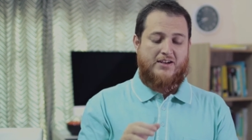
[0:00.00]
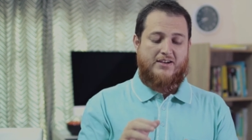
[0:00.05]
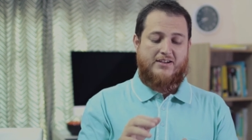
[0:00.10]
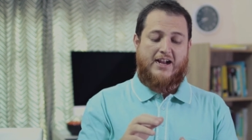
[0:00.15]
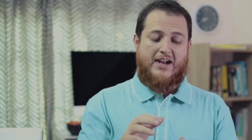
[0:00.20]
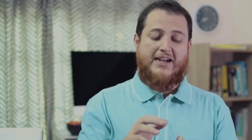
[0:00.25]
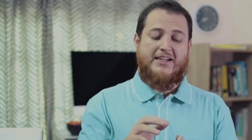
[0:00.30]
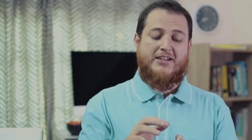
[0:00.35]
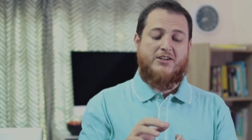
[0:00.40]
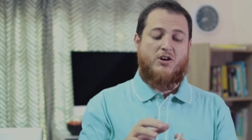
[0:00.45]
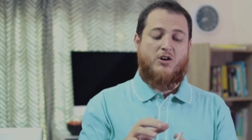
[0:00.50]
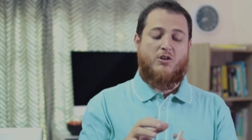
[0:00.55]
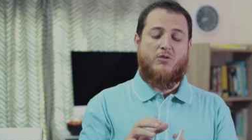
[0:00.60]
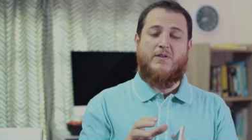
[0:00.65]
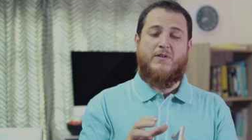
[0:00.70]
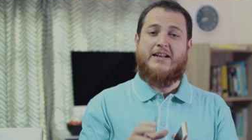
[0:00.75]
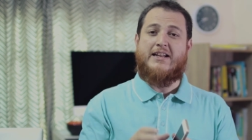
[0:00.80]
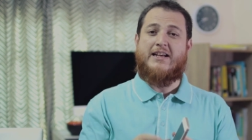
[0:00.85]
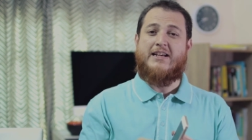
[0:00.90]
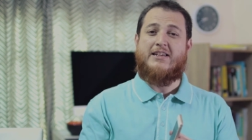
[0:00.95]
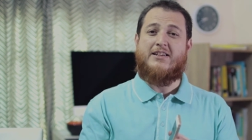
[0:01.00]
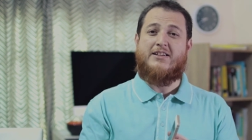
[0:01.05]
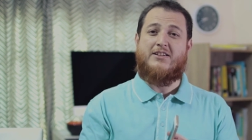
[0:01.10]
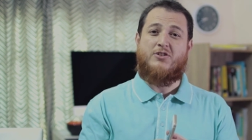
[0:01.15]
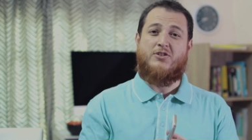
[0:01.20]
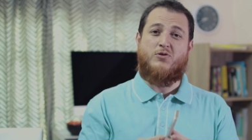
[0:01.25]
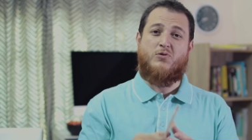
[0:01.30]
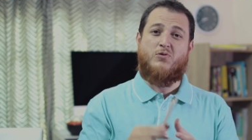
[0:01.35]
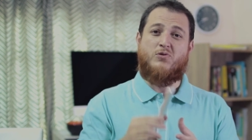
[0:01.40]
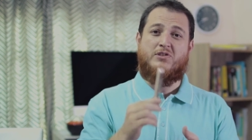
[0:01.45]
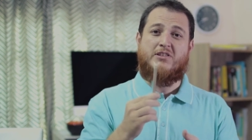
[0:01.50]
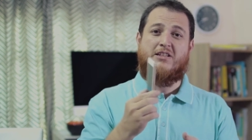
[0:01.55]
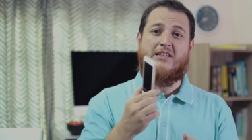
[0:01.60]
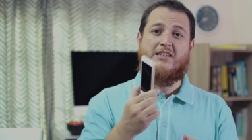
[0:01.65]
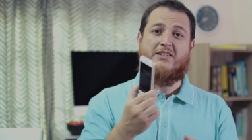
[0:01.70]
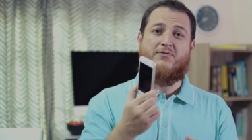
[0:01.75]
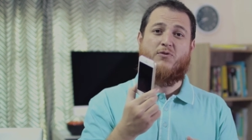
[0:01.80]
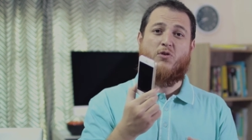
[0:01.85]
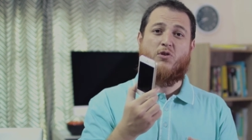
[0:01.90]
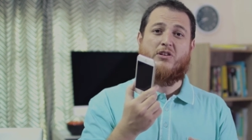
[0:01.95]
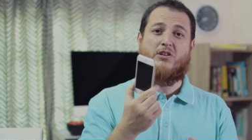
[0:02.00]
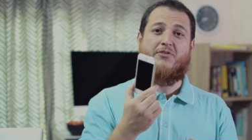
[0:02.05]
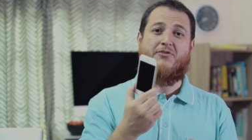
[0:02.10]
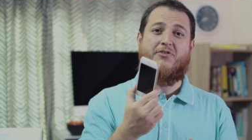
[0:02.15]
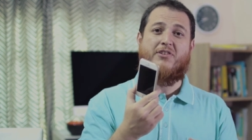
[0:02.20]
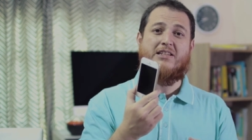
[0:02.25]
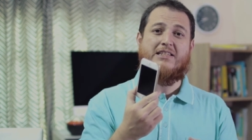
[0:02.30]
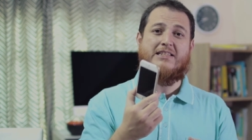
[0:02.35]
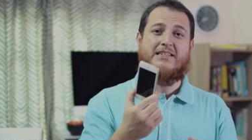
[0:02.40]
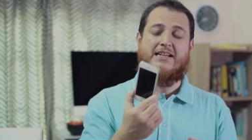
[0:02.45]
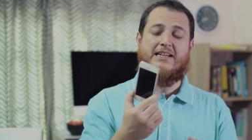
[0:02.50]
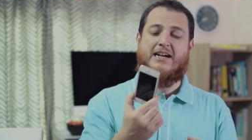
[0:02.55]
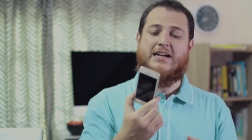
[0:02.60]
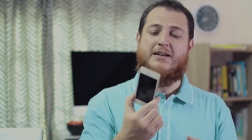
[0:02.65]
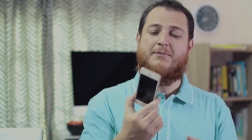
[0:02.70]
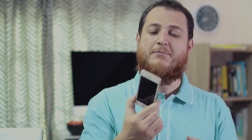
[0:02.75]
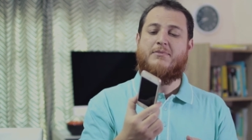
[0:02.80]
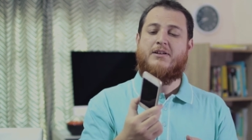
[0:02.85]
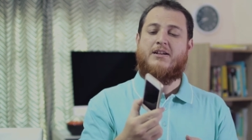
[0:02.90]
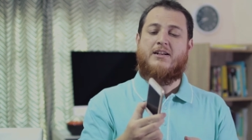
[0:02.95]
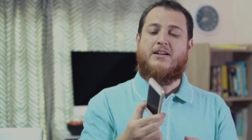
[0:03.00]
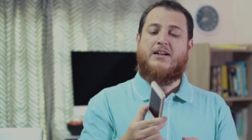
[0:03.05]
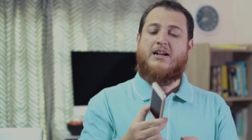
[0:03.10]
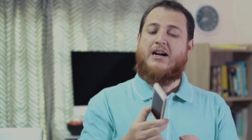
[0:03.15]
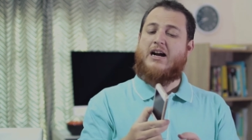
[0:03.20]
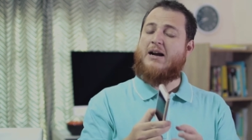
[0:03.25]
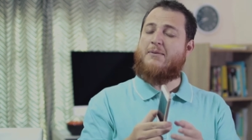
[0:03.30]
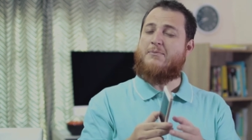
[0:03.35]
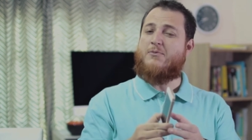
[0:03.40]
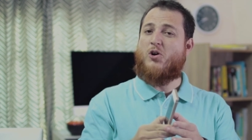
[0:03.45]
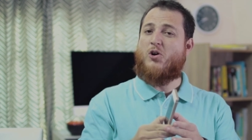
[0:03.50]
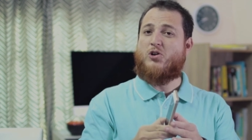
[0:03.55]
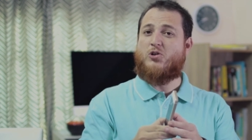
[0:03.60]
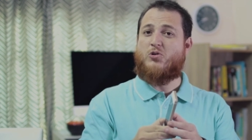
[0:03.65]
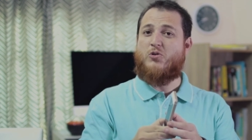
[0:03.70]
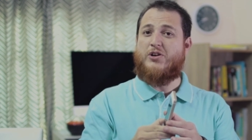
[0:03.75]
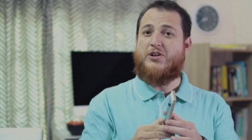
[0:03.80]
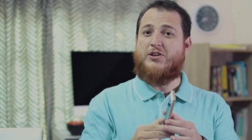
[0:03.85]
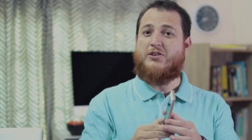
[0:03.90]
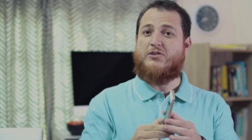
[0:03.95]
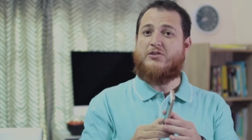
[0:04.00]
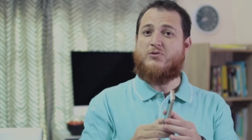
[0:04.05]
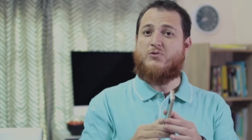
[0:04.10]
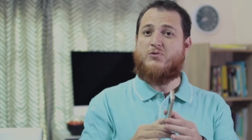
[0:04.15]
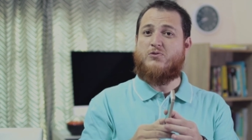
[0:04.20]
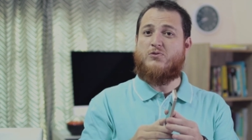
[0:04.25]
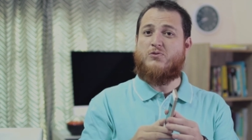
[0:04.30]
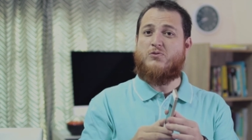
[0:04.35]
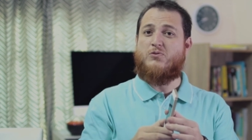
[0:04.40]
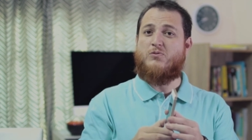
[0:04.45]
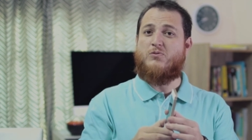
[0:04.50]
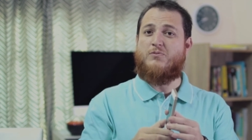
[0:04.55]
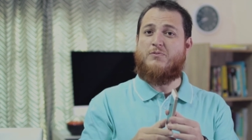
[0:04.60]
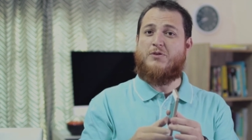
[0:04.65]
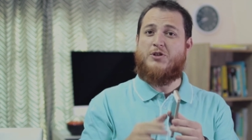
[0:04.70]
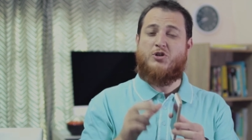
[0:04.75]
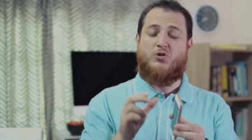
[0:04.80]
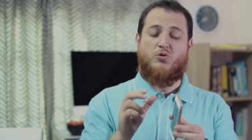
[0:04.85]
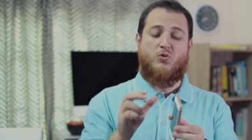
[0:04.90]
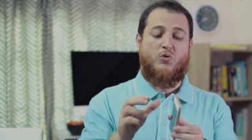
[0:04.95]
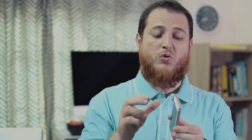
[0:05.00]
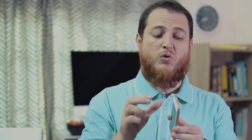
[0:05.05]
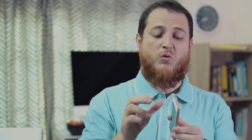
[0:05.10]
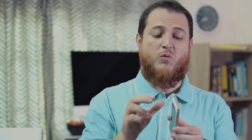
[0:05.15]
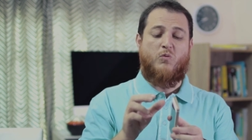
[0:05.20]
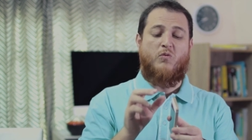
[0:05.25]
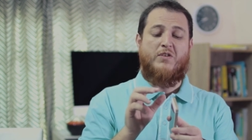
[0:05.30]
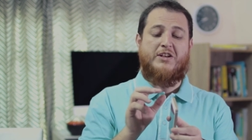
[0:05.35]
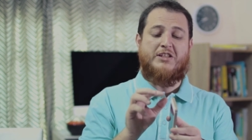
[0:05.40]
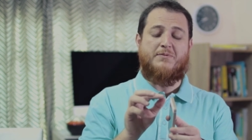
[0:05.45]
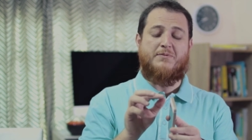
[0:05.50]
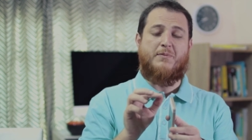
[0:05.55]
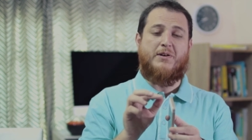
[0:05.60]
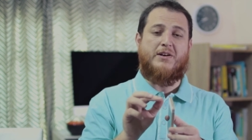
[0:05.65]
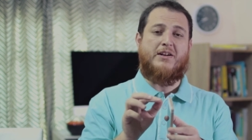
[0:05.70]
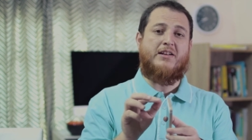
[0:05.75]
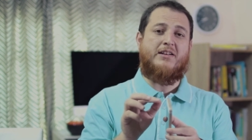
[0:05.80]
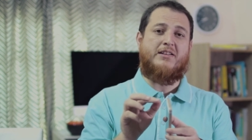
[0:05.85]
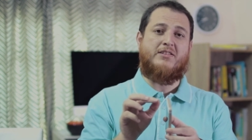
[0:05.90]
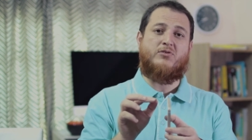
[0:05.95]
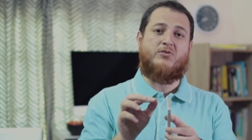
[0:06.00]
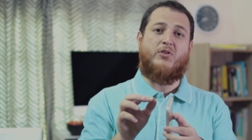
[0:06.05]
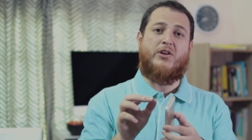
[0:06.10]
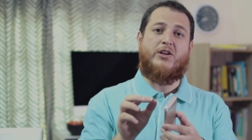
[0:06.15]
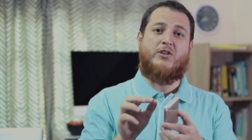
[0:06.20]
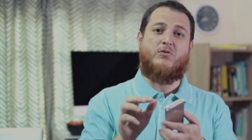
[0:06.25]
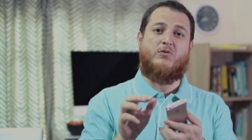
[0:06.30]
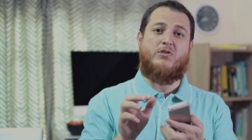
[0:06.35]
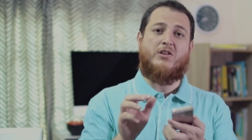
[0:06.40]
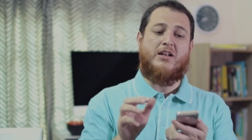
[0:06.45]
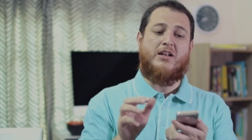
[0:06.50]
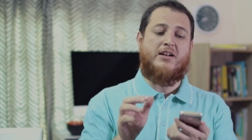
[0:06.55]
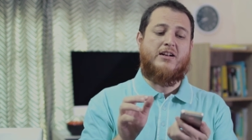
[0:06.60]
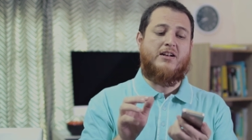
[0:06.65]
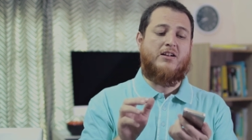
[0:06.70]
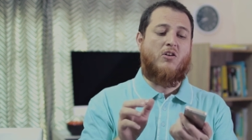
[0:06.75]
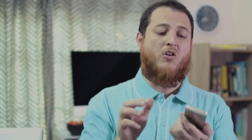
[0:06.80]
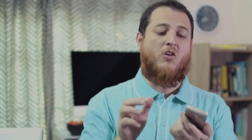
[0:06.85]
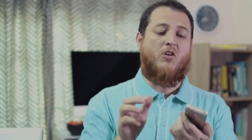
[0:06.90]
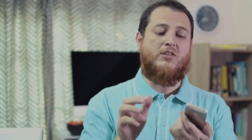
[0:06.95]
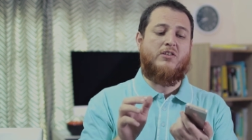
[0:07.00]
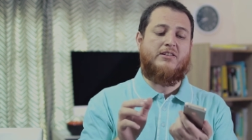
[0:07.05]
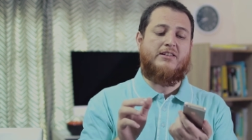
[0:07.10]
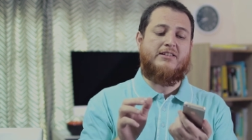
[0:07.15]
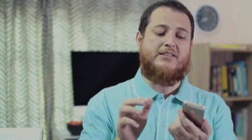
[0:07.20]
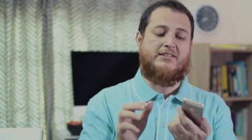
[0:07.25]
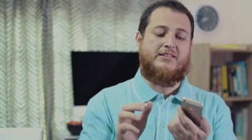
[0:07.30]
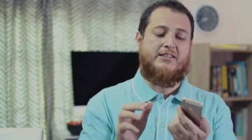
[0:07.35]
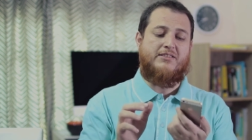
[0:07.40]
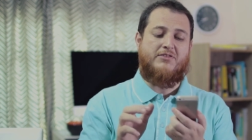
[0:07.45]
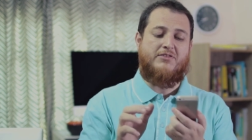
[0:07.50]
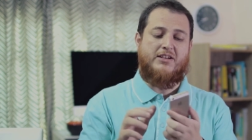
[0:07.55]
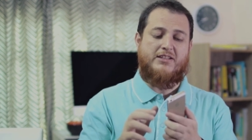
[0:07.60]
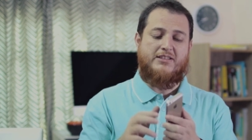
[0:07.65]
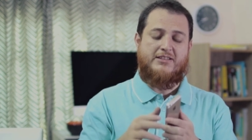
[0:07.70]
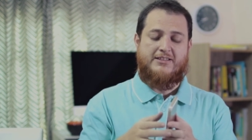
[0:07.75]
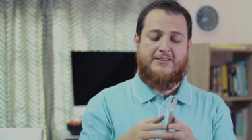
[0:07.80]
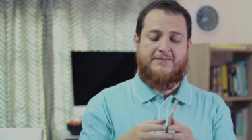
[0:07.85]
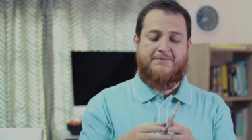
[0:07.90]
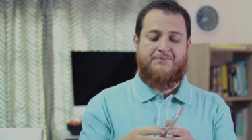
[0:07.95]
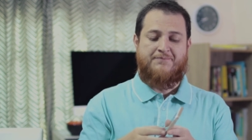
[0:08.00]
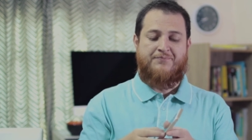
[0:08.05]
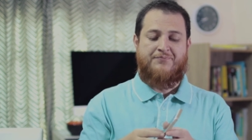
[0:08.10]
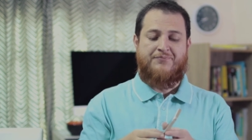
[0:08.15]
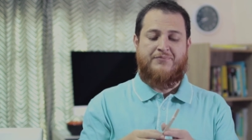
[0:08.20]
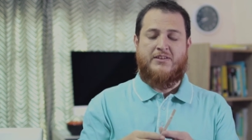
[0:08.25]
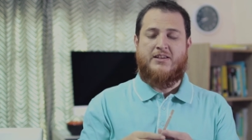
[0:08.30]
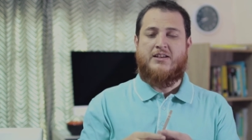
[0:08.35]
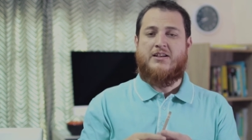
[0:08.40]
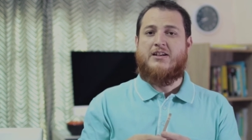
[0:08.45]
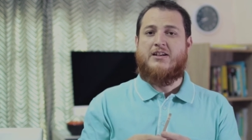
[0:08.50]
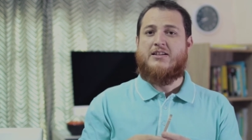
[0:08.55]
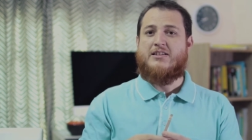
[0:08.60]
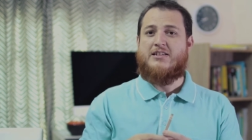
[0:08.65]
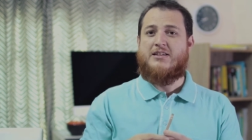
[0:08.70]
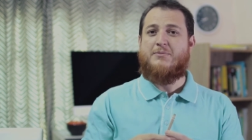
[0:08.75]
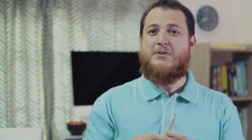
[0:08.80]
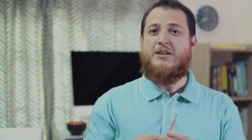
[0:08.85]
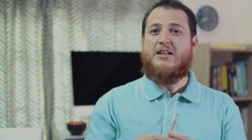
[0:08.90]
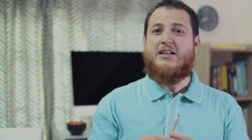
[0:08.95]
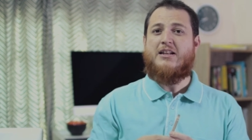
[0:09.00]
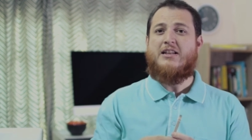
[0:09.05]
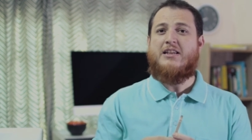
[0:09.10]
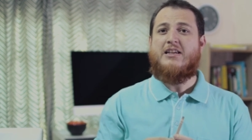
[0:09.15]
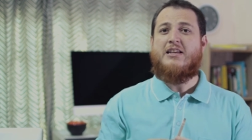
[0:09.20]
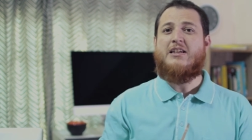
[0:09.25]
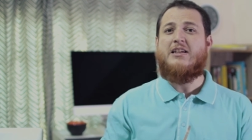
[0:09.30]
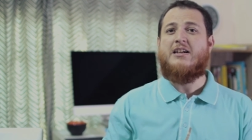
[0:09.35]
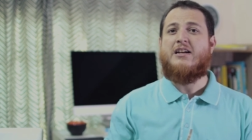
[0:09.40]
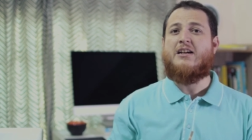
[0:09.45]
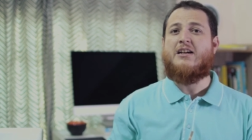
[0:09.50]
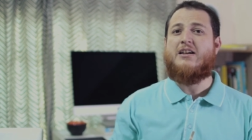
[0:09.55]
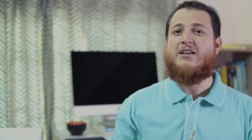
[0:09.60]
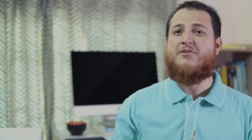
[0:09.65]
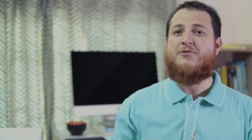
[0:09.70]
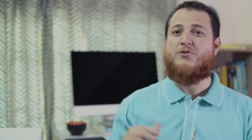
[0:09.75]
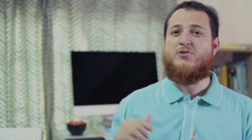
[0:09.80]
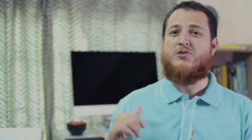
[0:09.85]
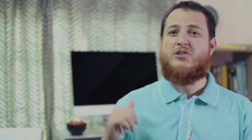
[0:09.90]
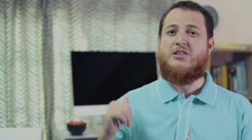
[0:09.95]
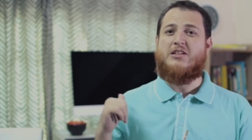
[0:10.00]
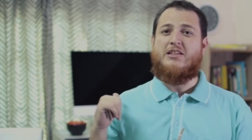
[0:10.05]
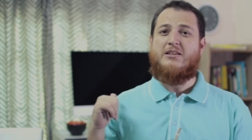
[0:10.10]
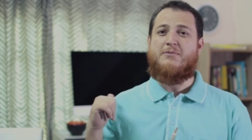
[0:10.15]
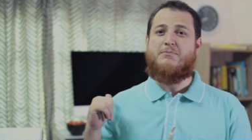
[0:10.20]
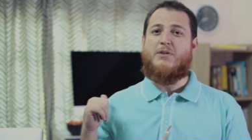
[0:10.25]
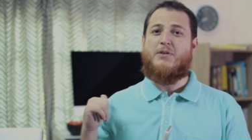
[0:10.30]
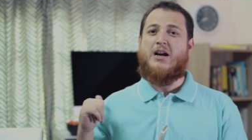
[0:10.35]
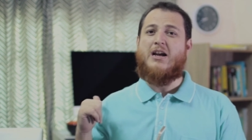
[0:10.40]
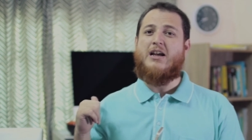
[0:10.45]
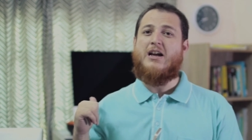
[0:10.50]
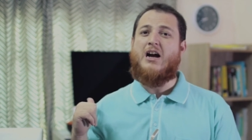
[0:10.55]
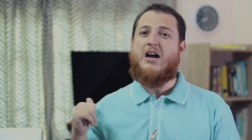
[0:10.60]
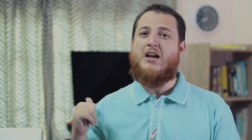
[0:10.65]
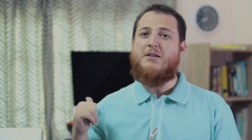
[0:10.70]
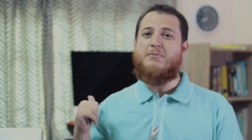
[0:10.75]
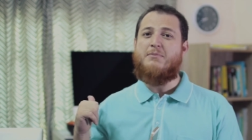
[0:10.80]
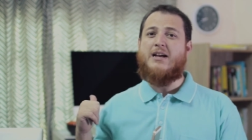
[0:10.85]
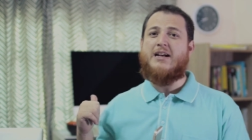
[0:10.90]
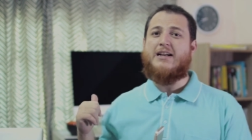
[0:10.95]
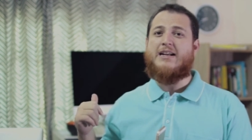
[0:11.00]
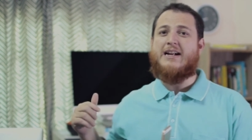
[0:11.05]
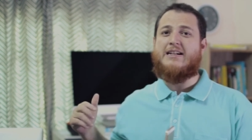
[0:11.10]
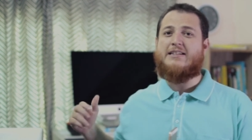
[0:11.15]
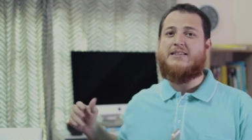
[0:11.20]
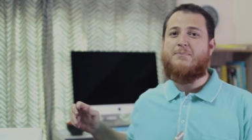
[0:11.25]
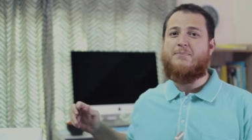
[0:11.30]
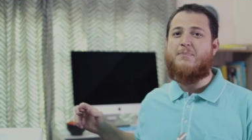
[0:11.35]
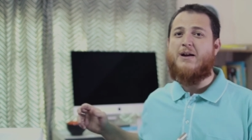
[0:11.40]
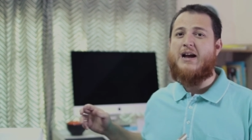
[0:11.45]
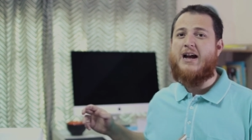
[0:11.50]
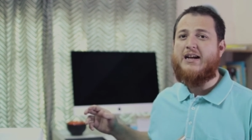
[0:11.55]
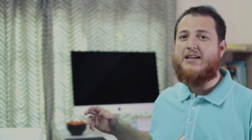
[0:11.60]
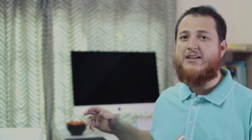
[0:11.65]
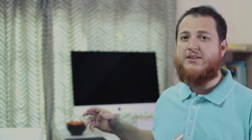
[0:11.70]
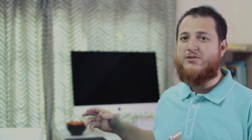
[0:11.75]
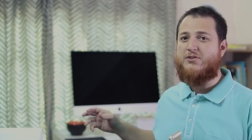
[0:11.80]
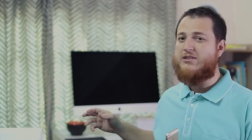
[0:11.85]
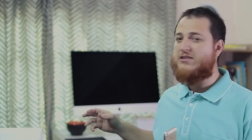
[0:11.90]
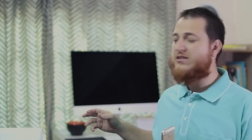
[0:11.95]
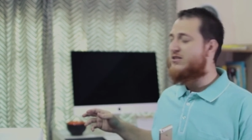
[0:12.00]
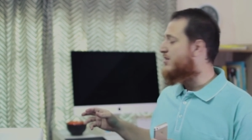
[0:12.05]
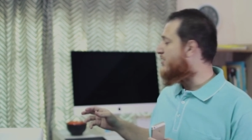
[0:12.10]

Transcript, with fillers: Right now, when I use this for the first time, I'm not going to be sure which button is going to turn on this device. Similarly, if you see my iMac at the back, you can